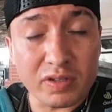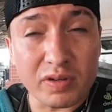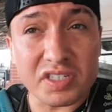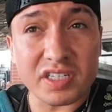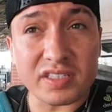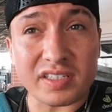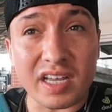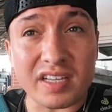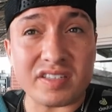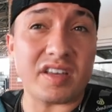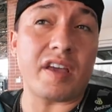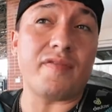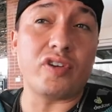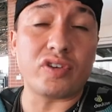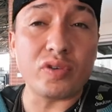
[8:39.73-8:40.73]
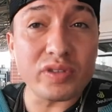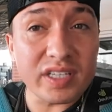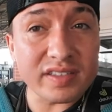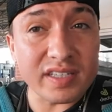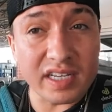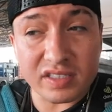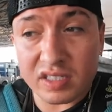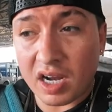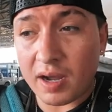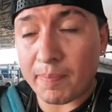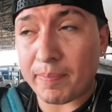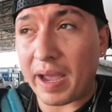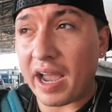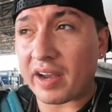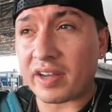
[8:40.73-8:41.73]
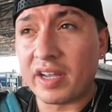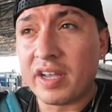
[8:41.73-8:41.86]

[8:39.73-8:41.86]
And she says, if you do decide to come back,